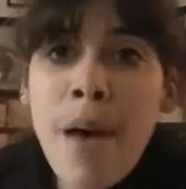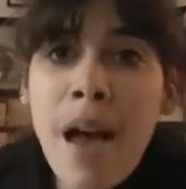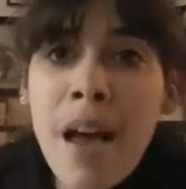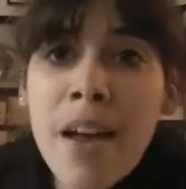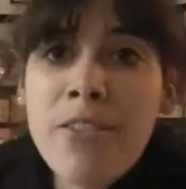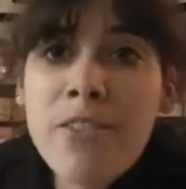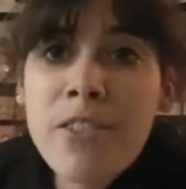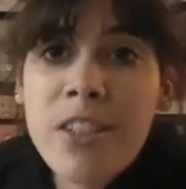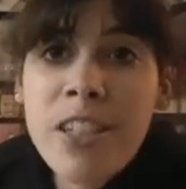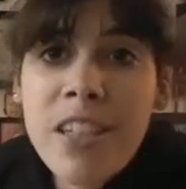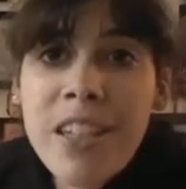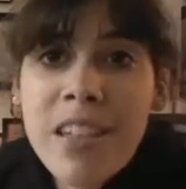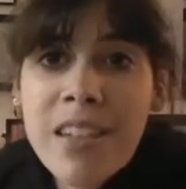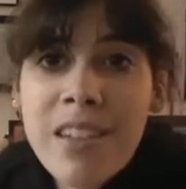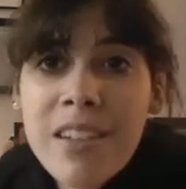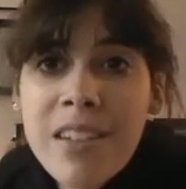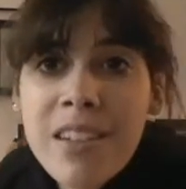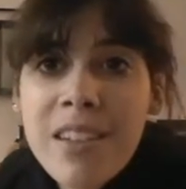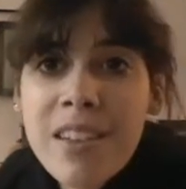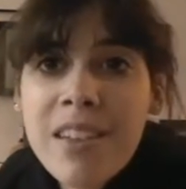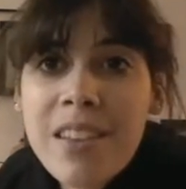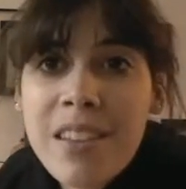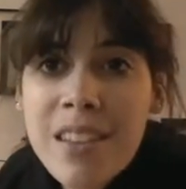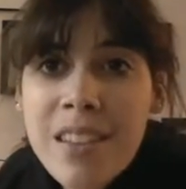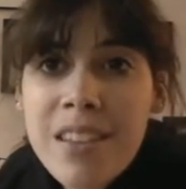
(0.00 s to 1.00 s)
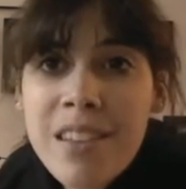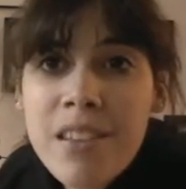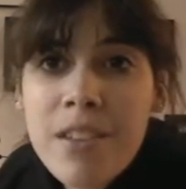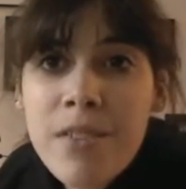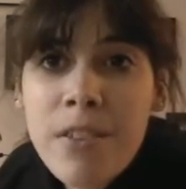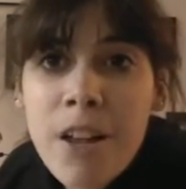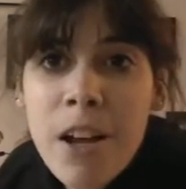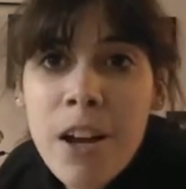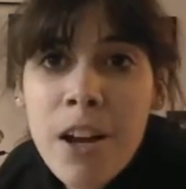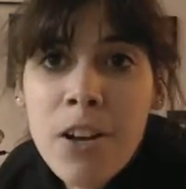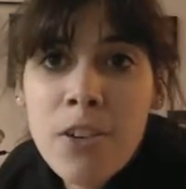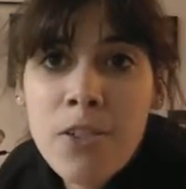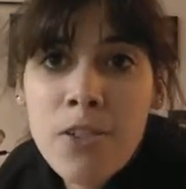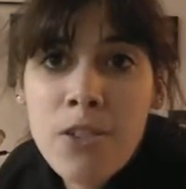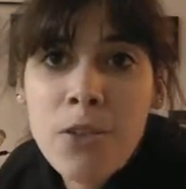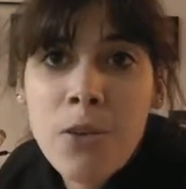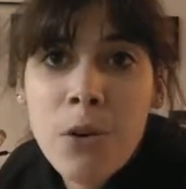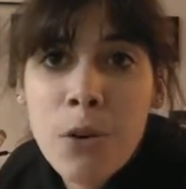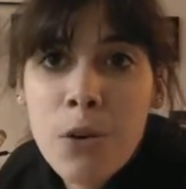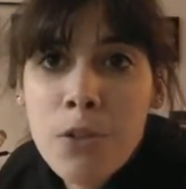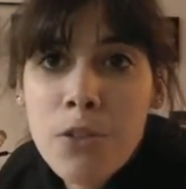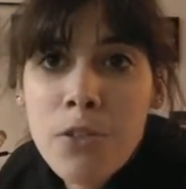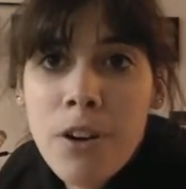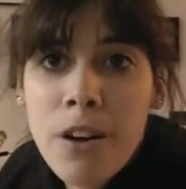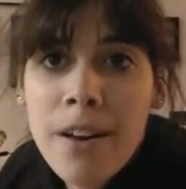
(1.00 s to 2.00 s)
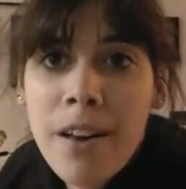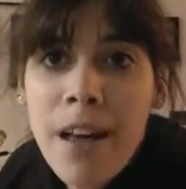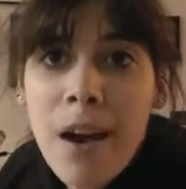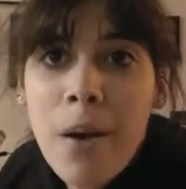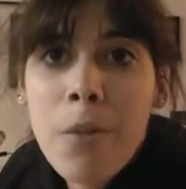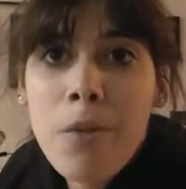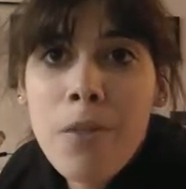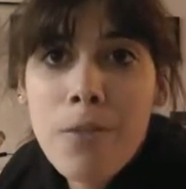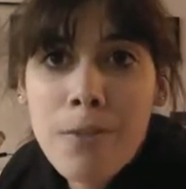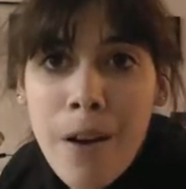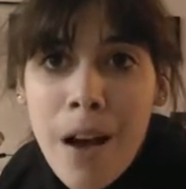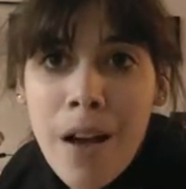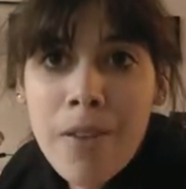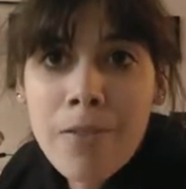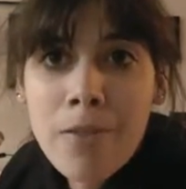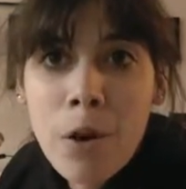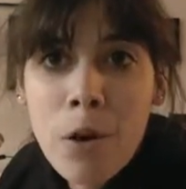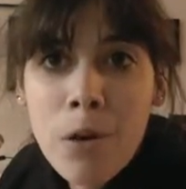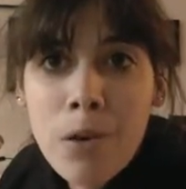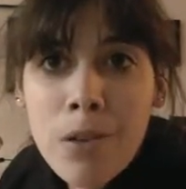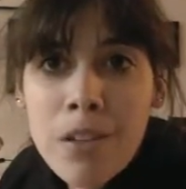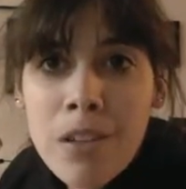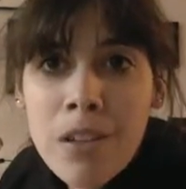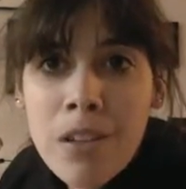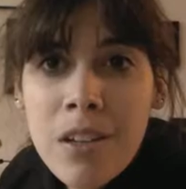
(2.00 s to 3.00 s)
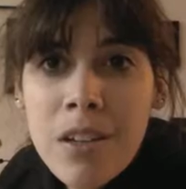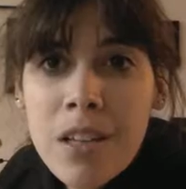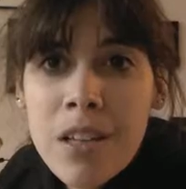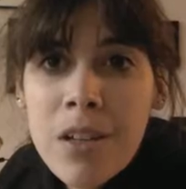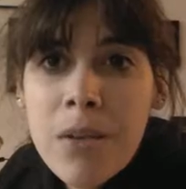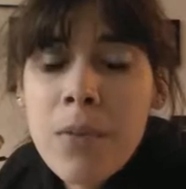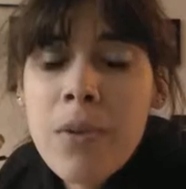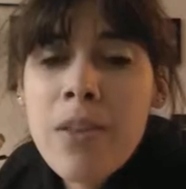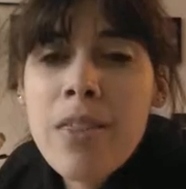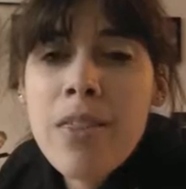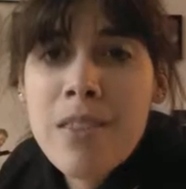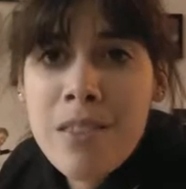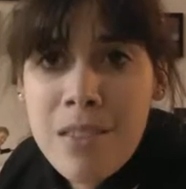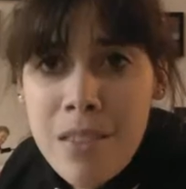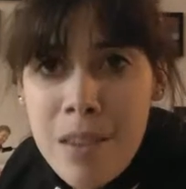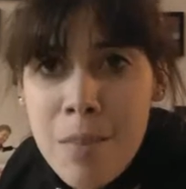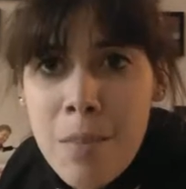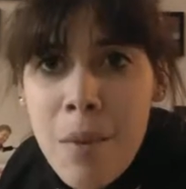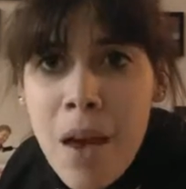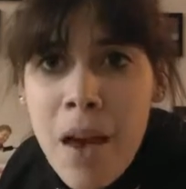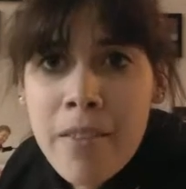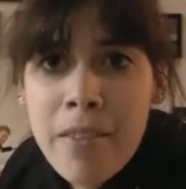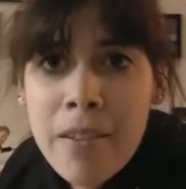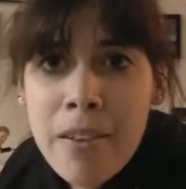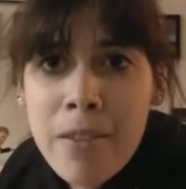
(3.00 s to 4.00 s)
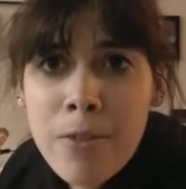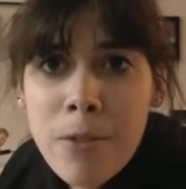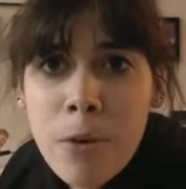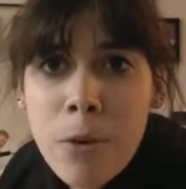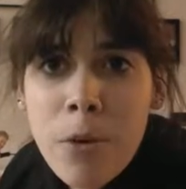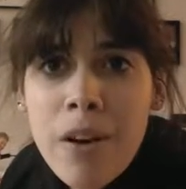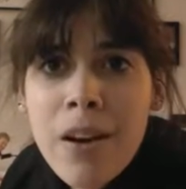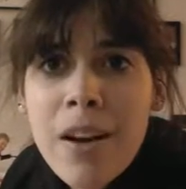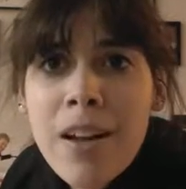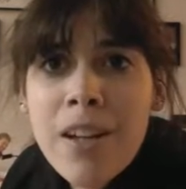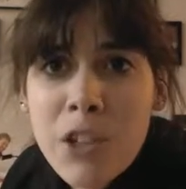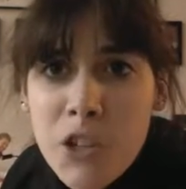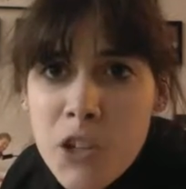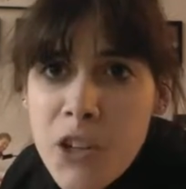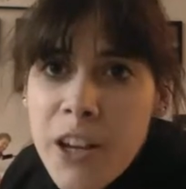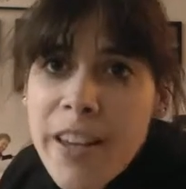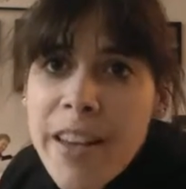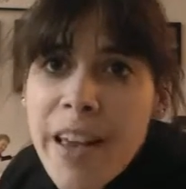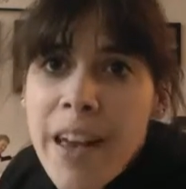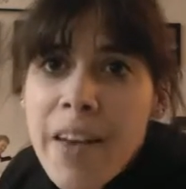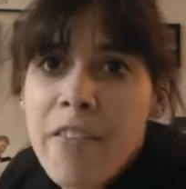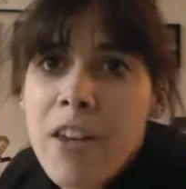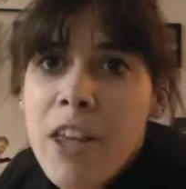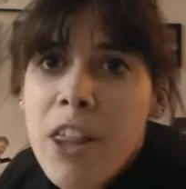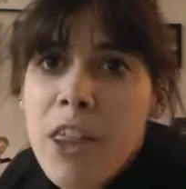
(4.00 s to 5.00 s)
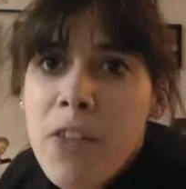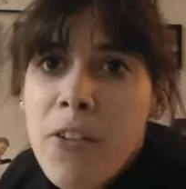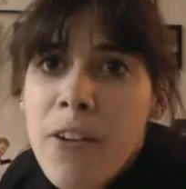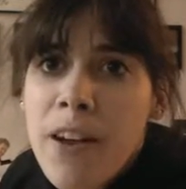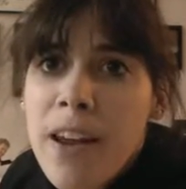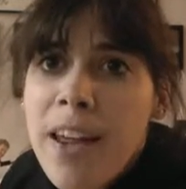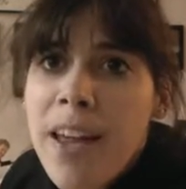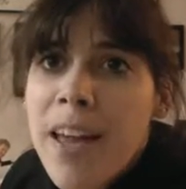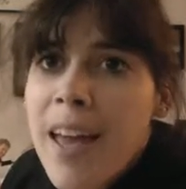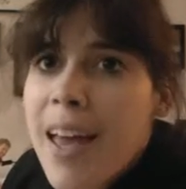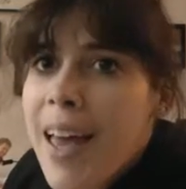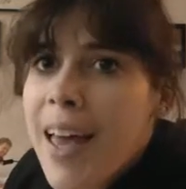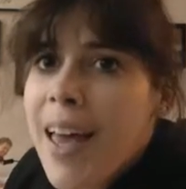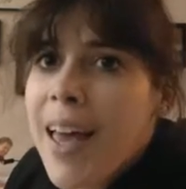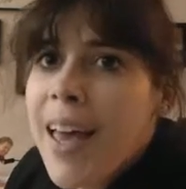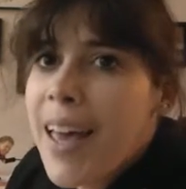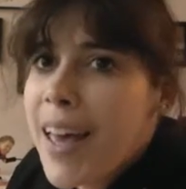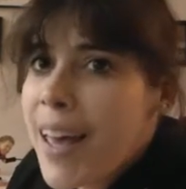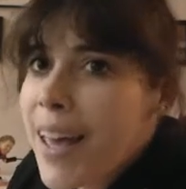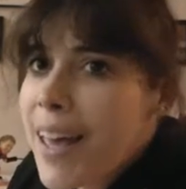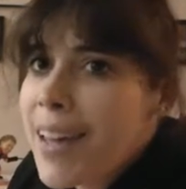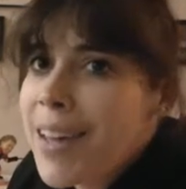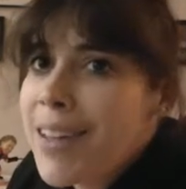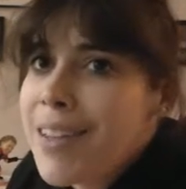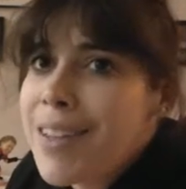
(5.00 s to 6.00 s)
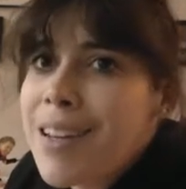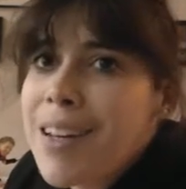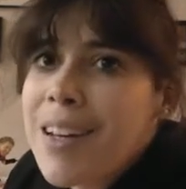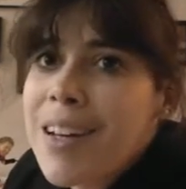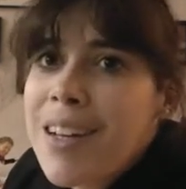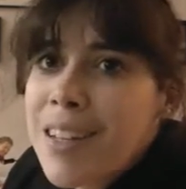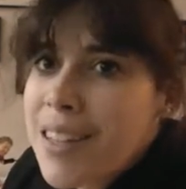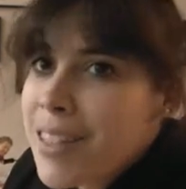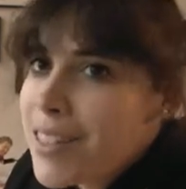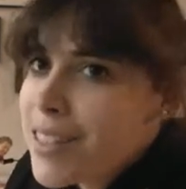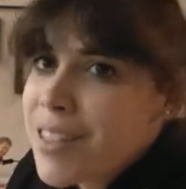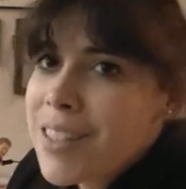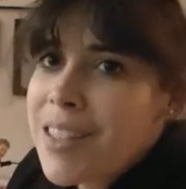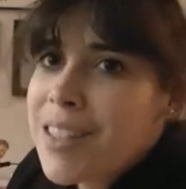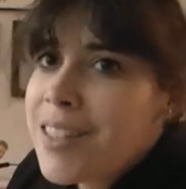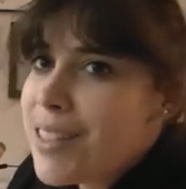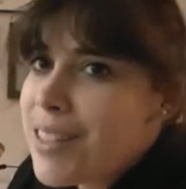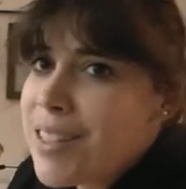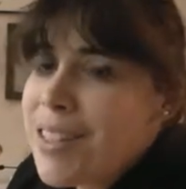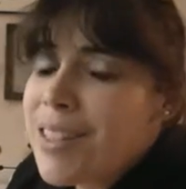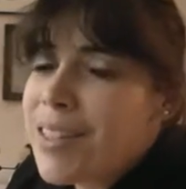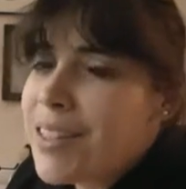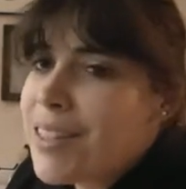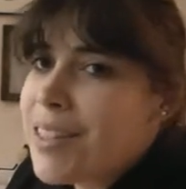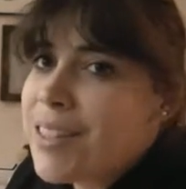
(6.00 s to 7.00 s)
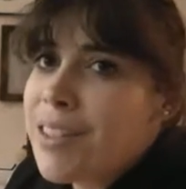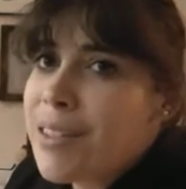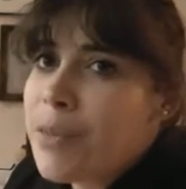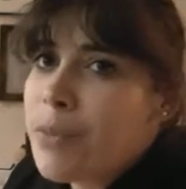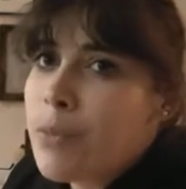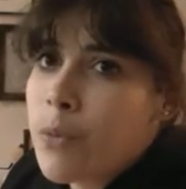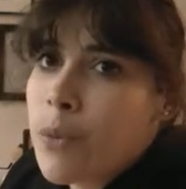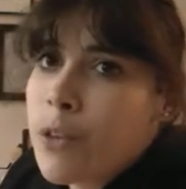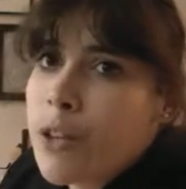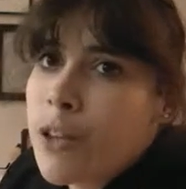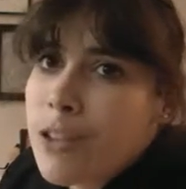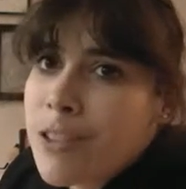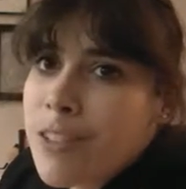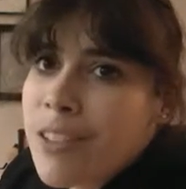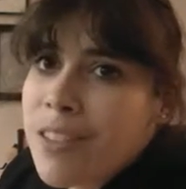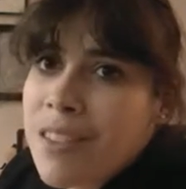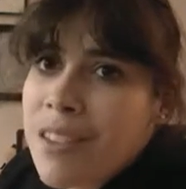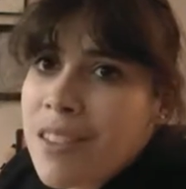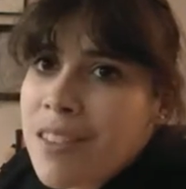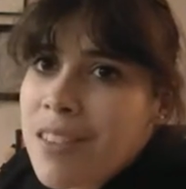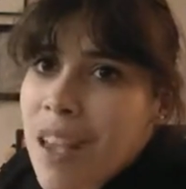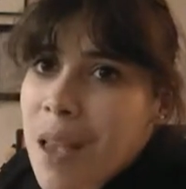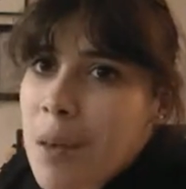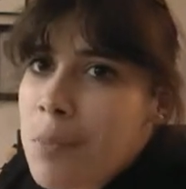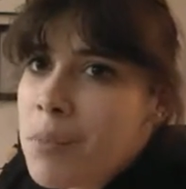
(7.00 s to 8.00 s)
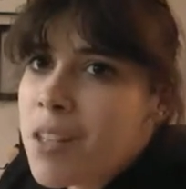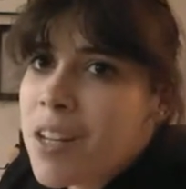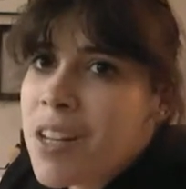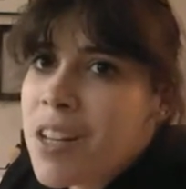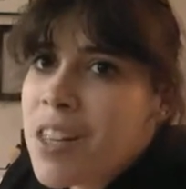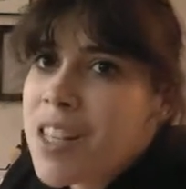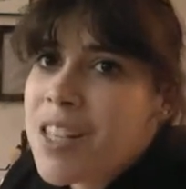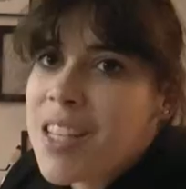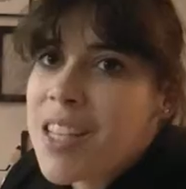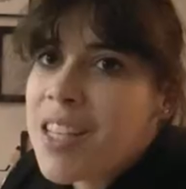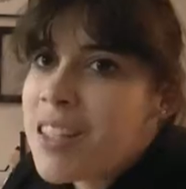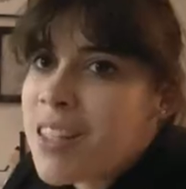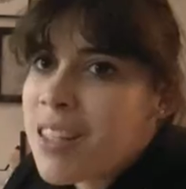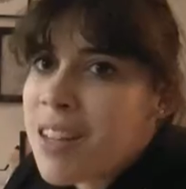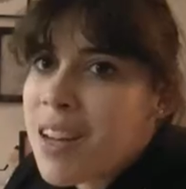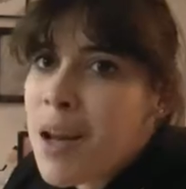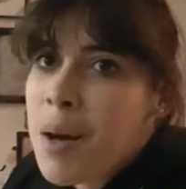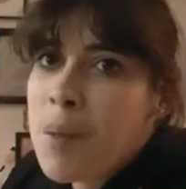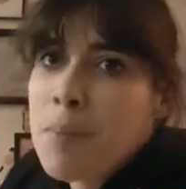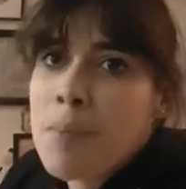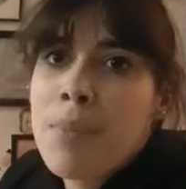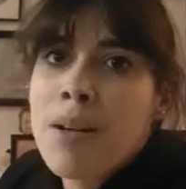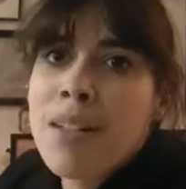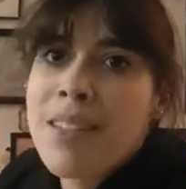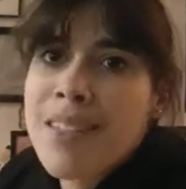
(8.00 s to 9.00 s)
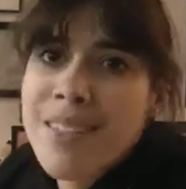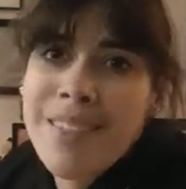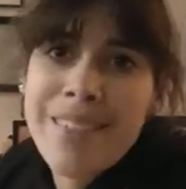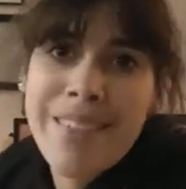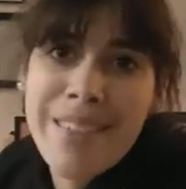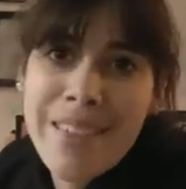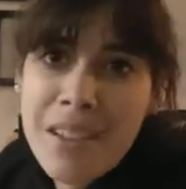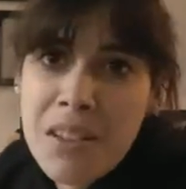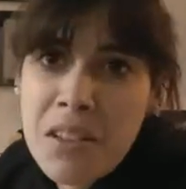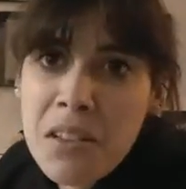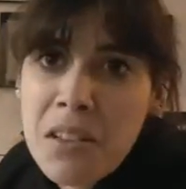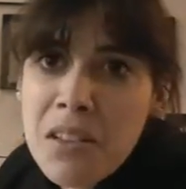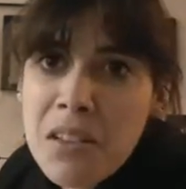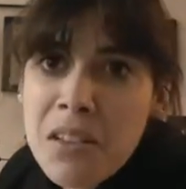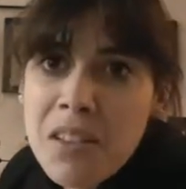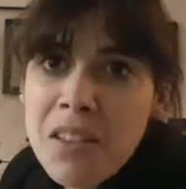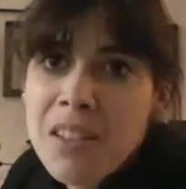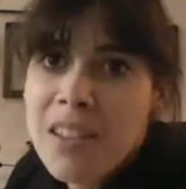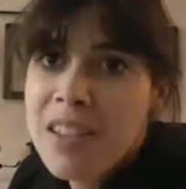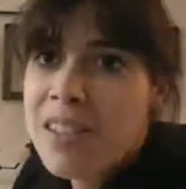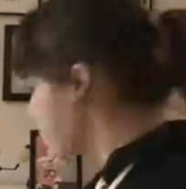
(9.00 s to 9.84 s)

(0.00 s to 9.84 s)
Matt Reed leads the Flyers in goals right now with 5 goals, with Sim having 4 and Jake having 3, and we're only 6 games into the season, but still.